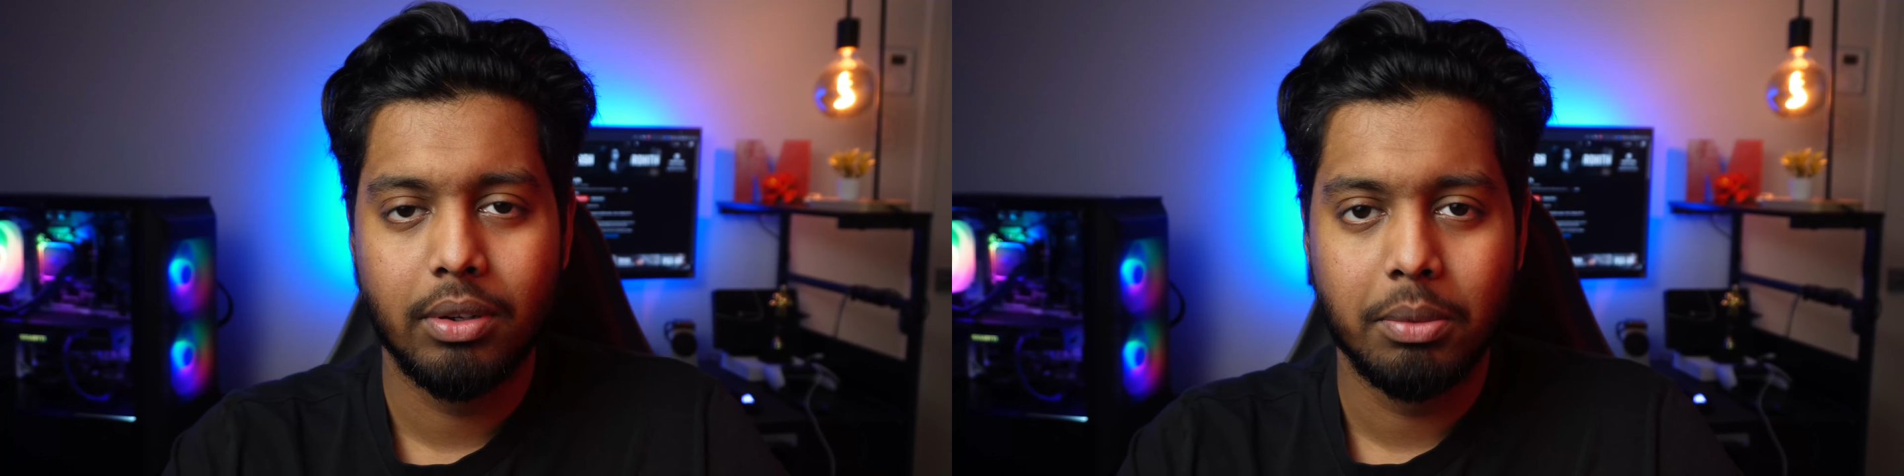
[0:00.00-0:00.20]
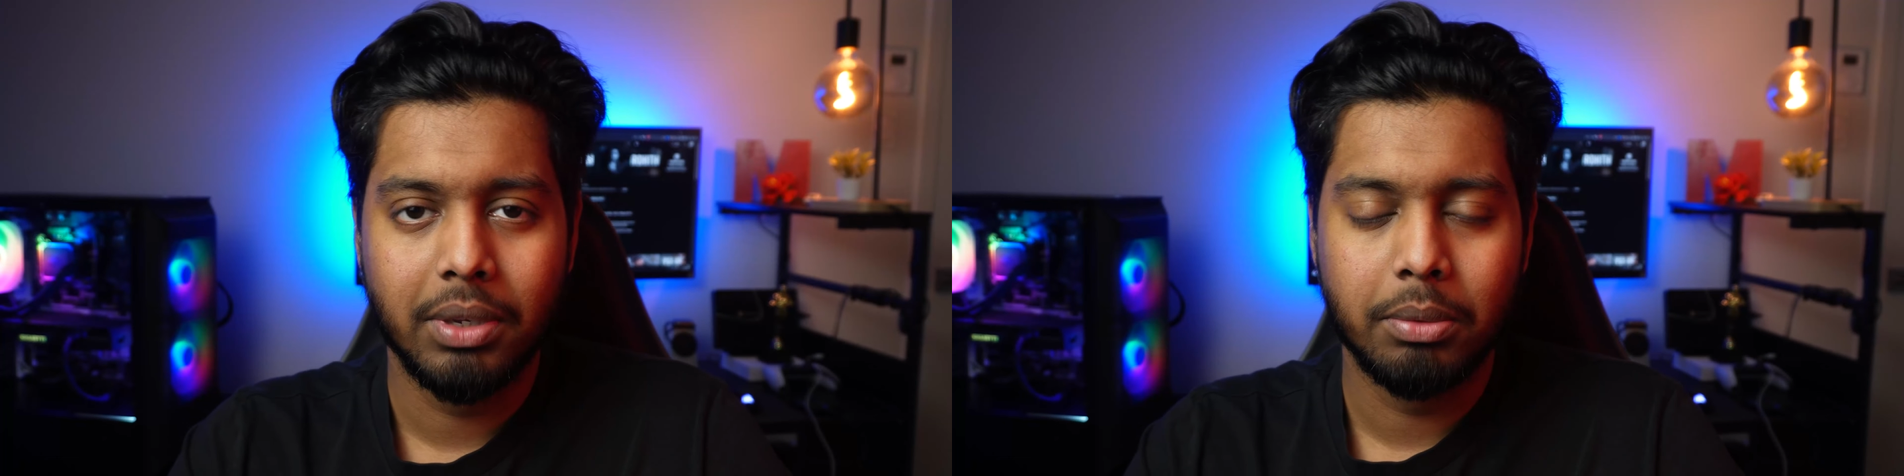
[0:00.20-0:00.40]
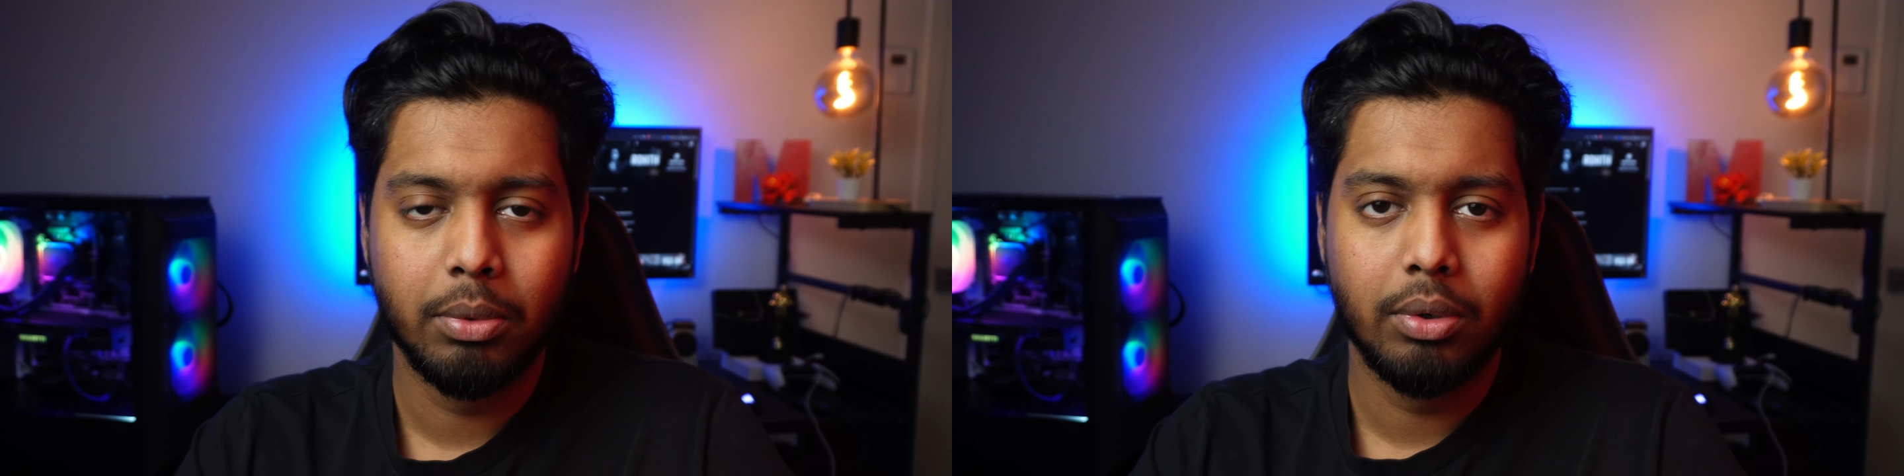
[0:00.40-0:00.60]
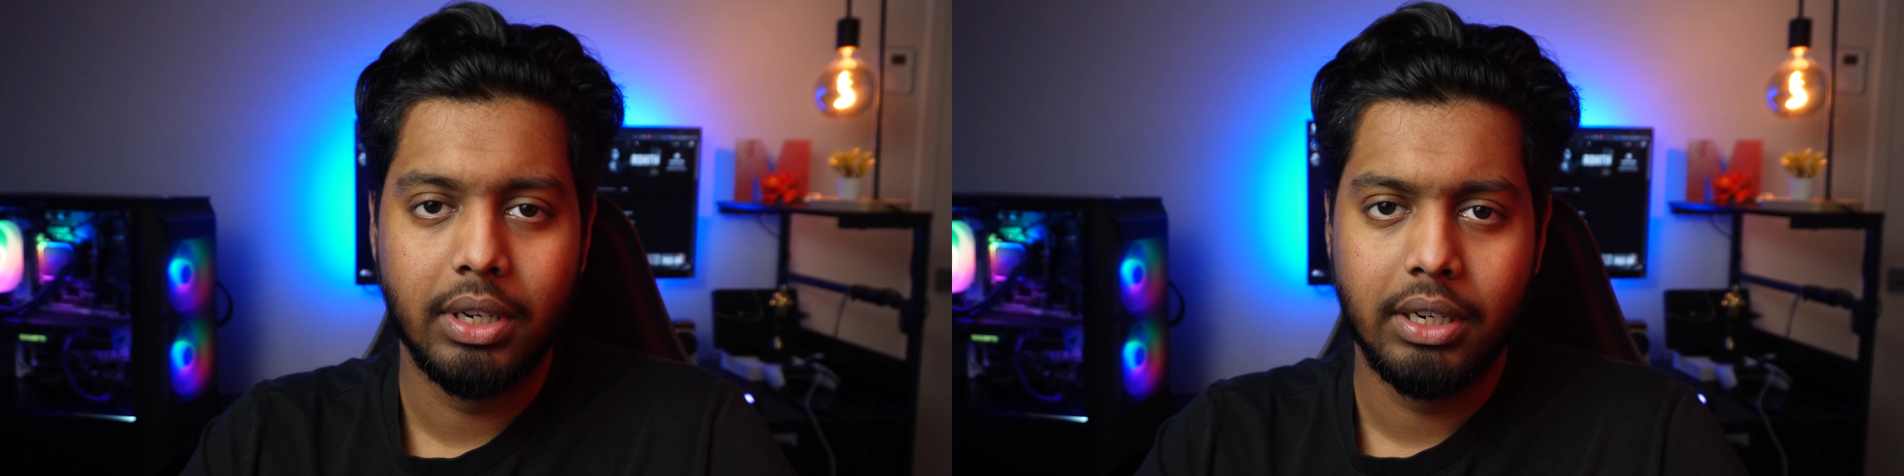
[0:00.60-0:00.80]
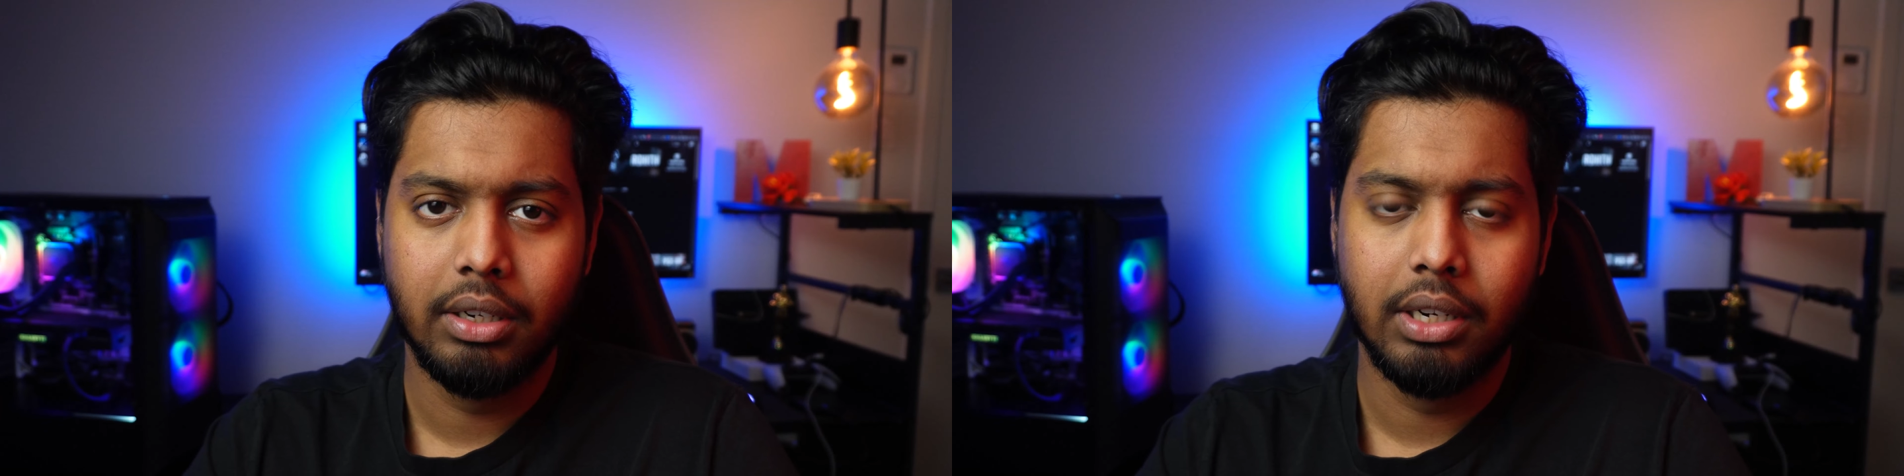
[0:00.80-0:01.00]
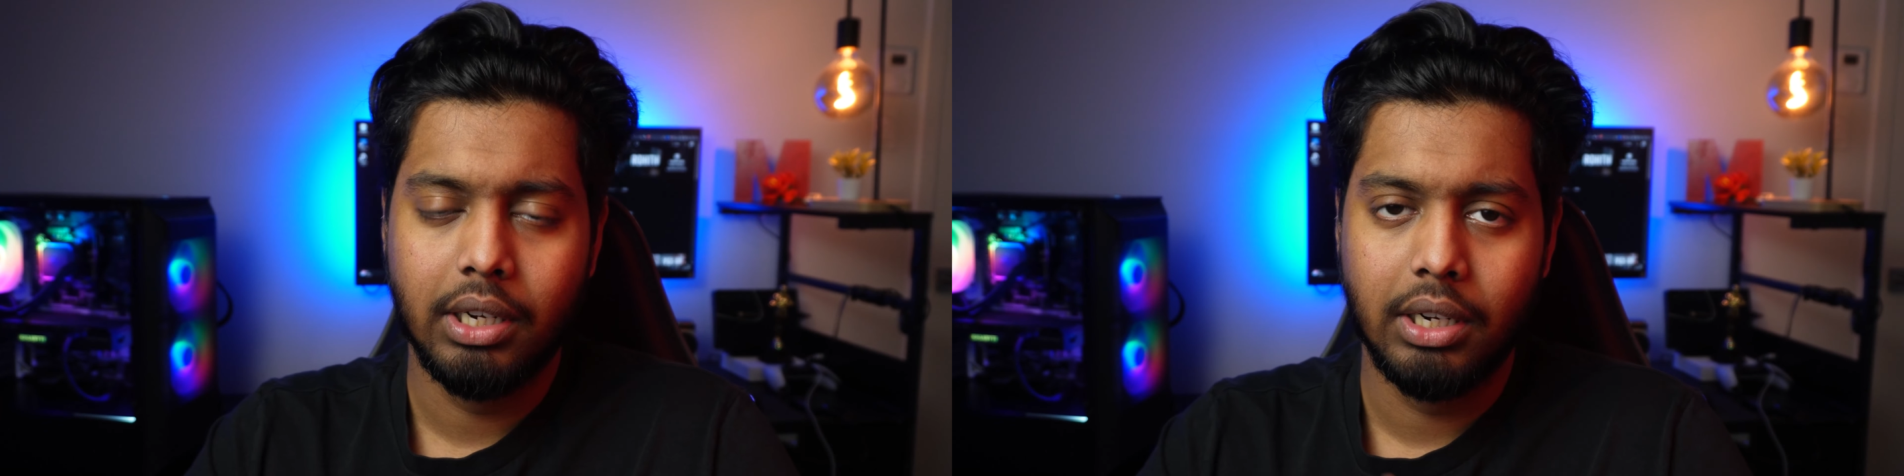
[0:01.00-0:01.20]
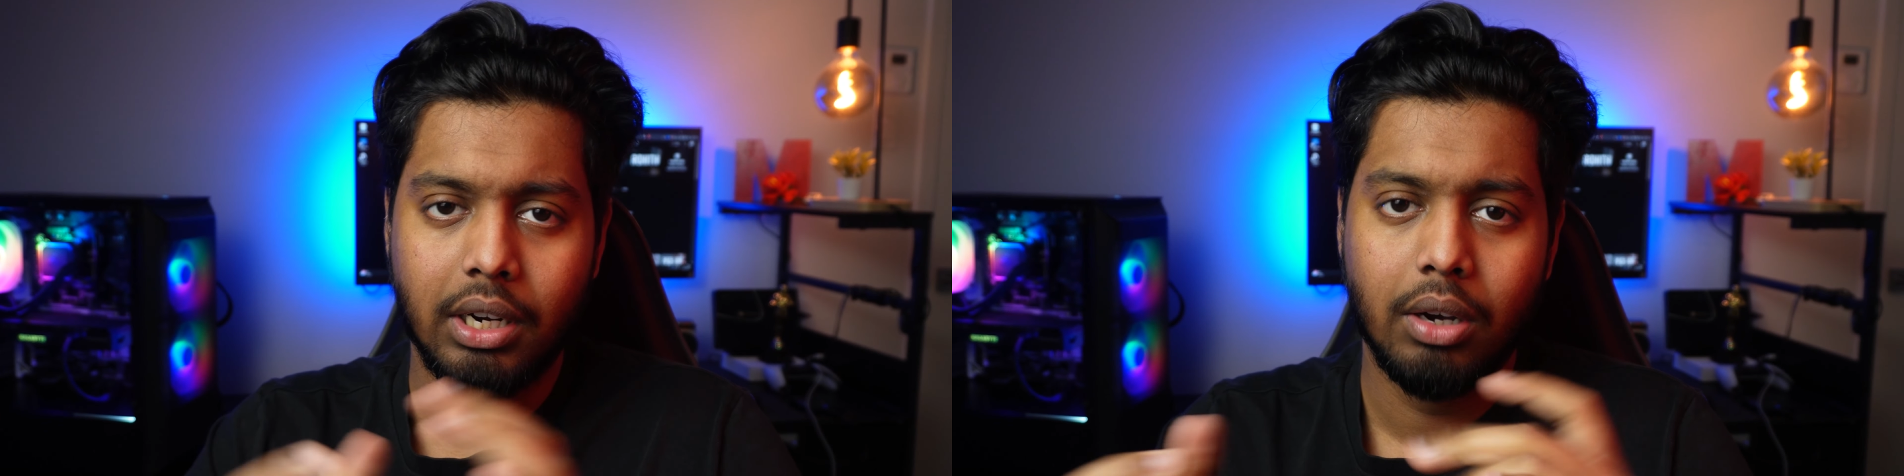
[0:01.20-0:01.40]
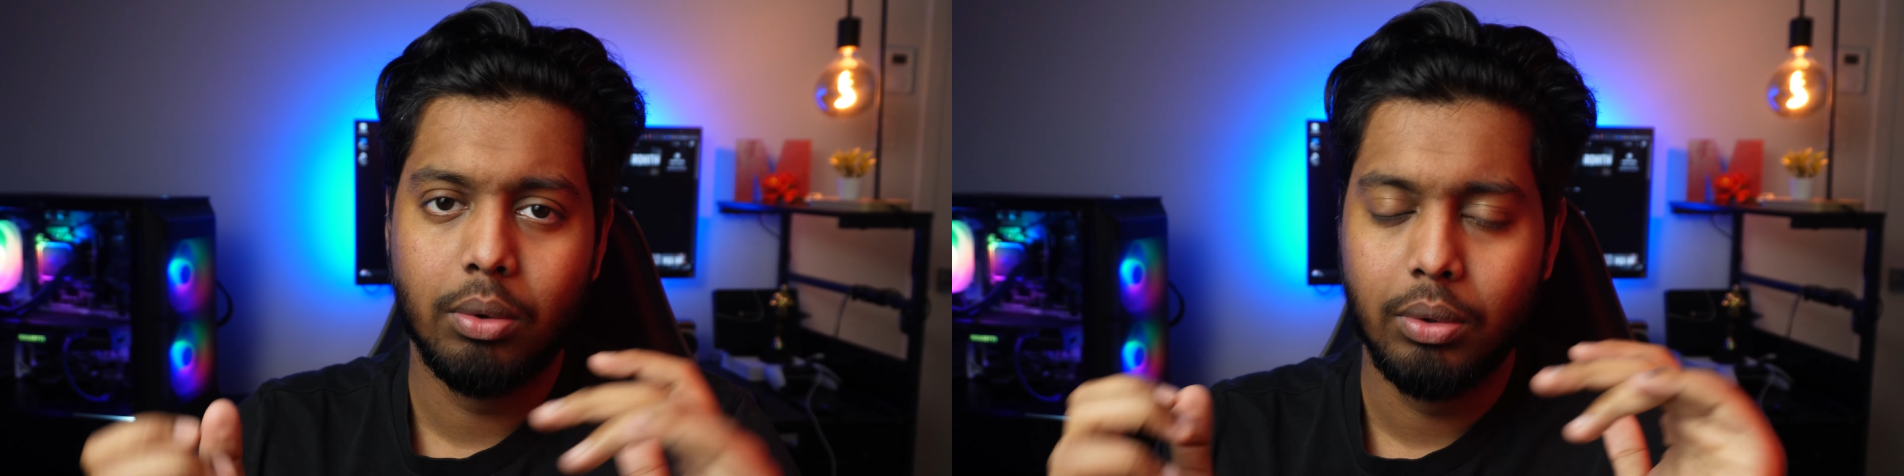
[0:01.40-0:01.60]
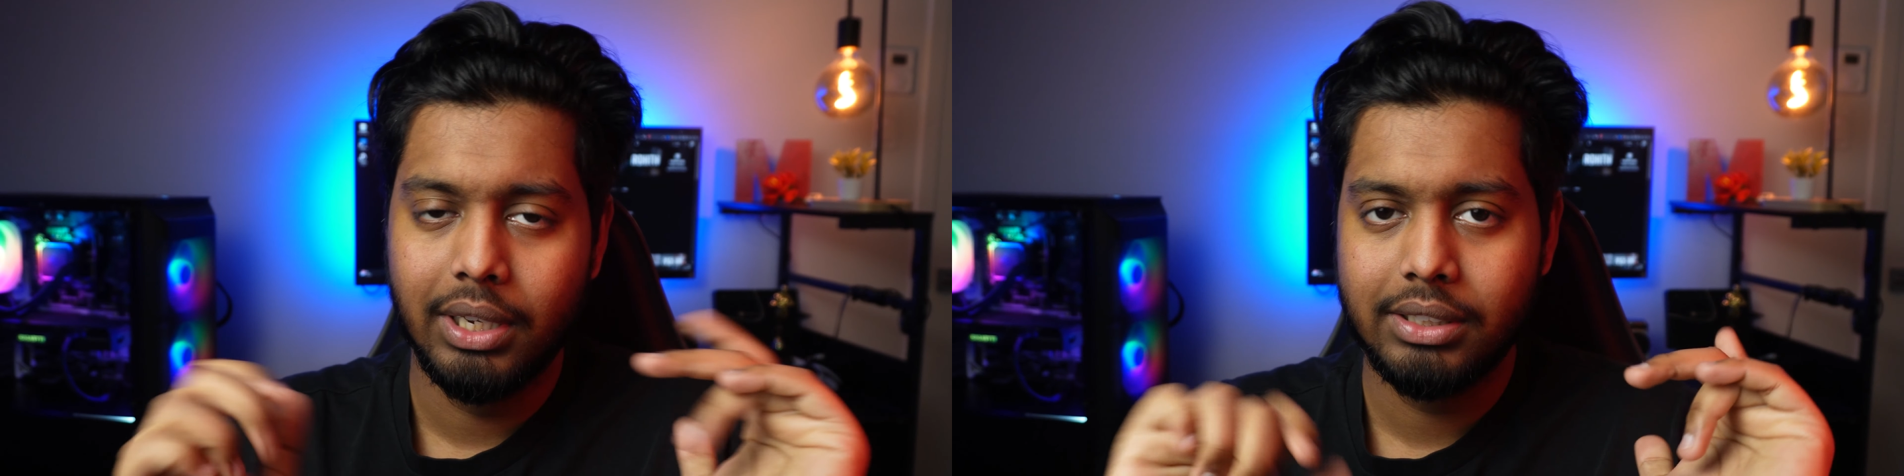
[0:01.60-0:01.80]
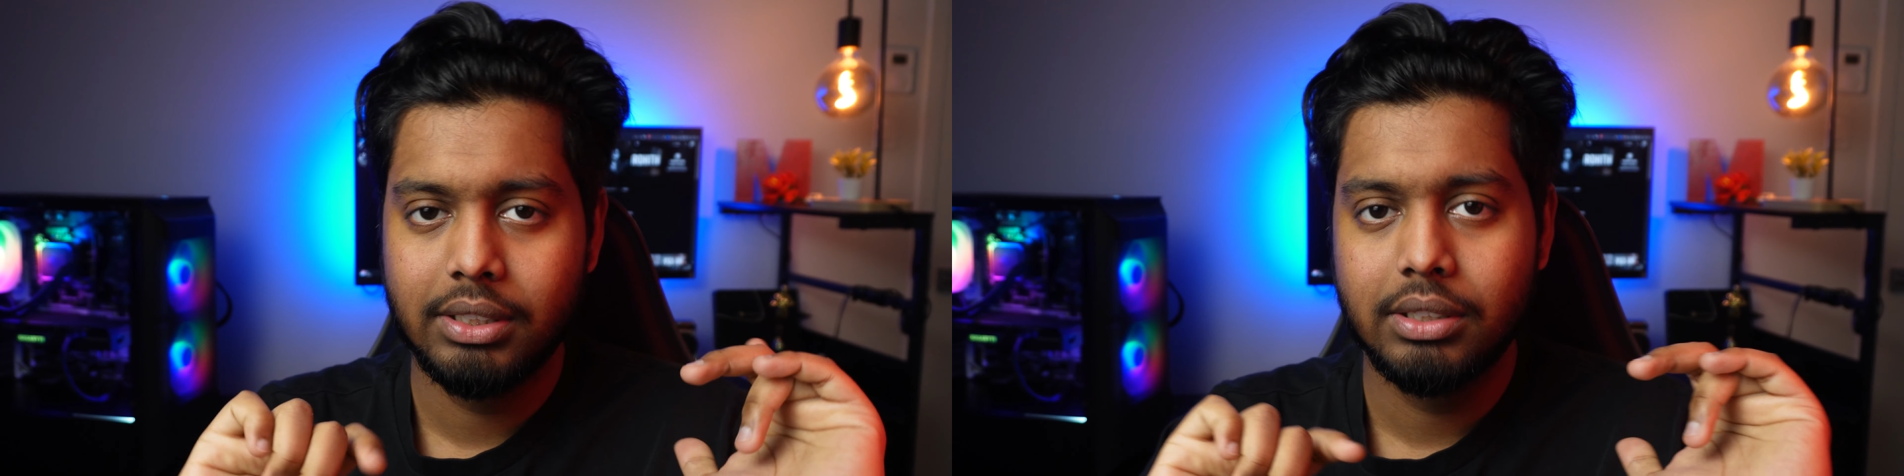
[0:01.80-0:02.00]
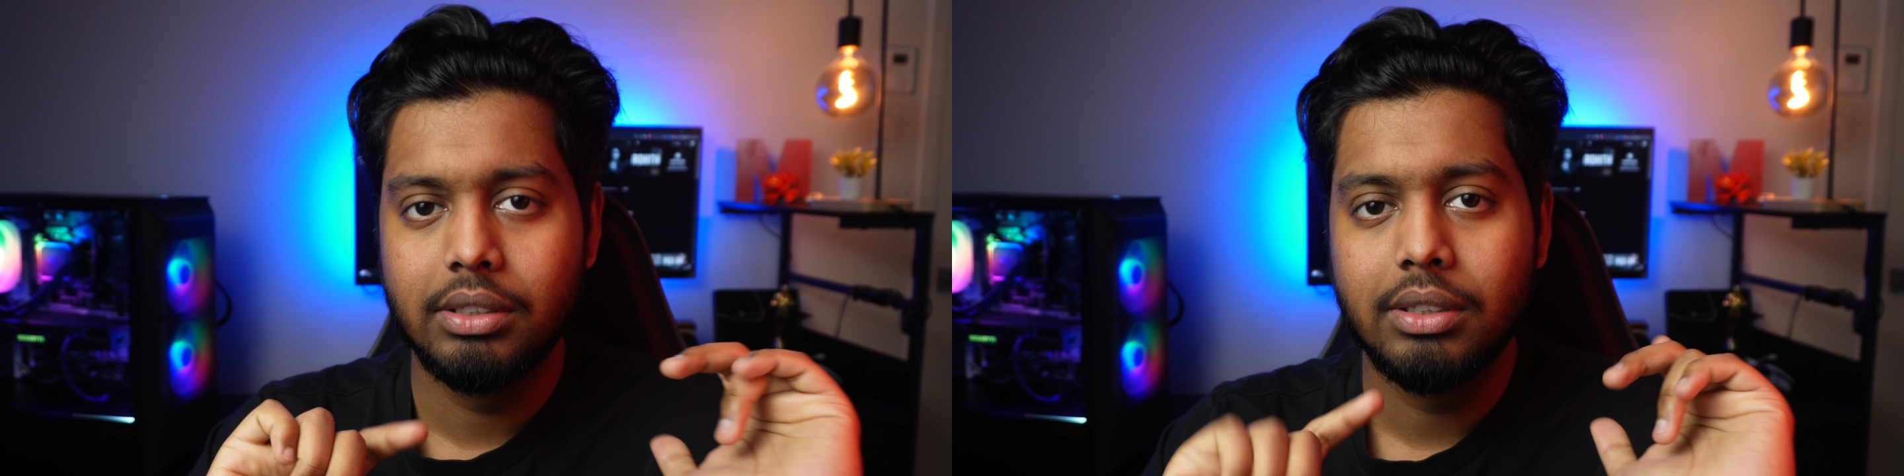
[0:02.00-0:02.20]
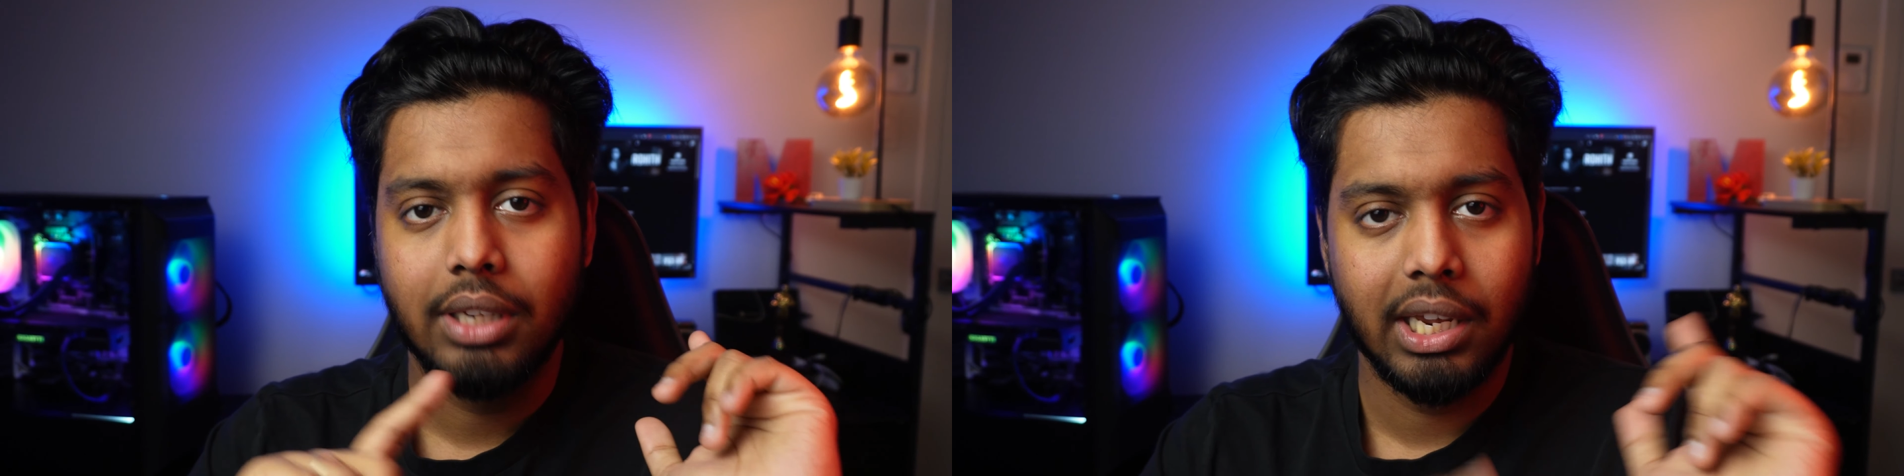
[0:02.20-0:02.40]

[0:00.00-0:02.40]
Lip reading: on the motherboard and now let's